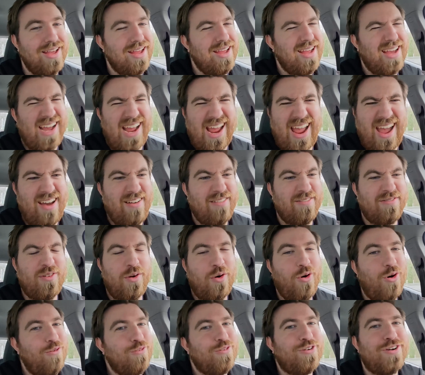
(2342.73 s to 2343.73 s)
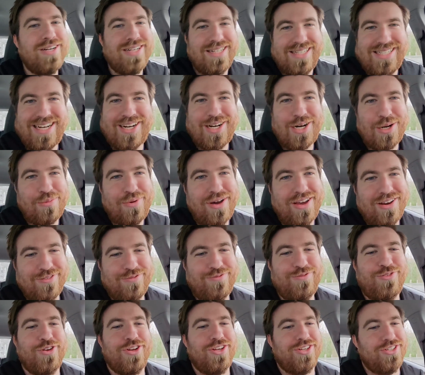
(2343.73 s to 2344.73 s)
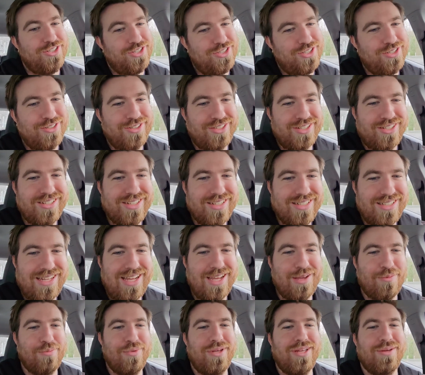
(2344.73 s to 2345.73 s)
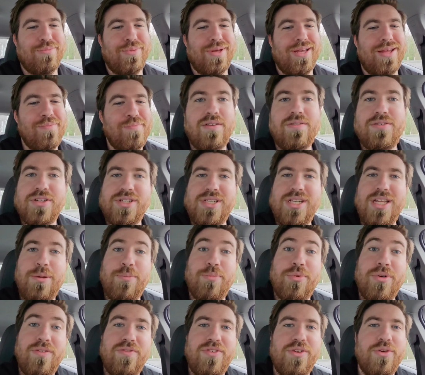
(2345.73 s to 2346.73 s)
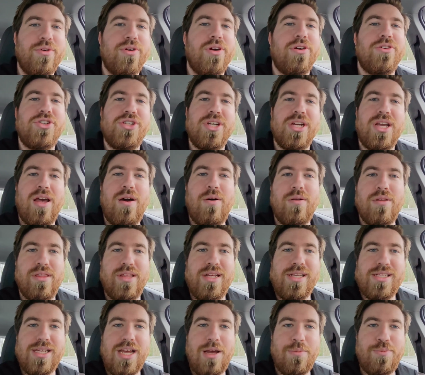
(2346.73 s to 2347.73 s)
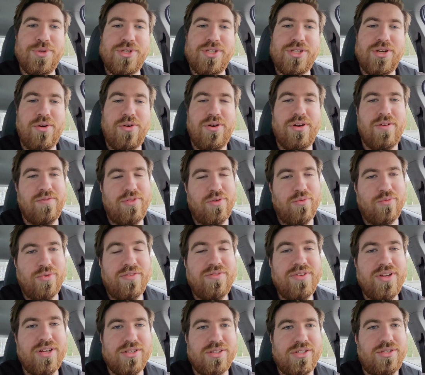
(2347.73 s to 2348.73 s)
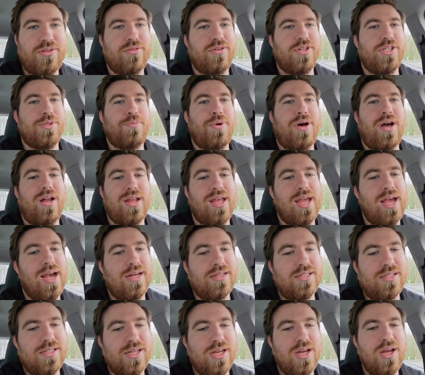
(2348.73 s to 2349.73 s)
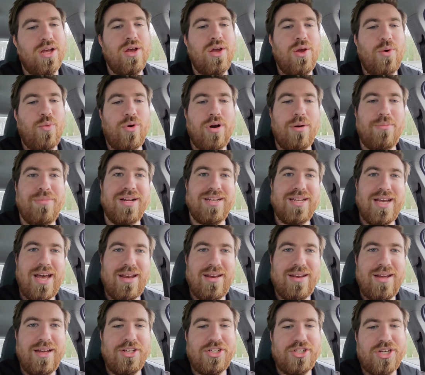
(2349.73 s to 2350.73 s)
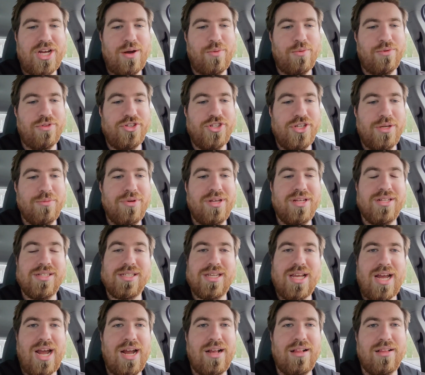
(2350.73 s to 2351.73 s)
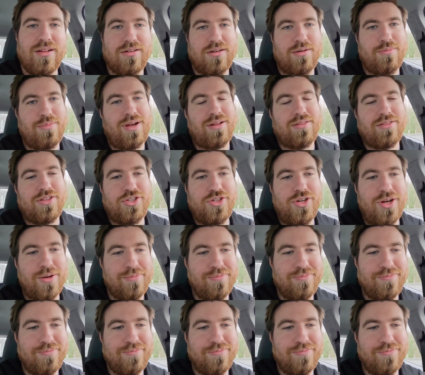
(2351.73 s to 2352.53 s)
I have over a terabyte of footage, so it's going to take me a bit. For a sneak preview, go check out this episode of the Rivian Stories podcast, where my dad and I chat with Jimmy and Skylar about the trip.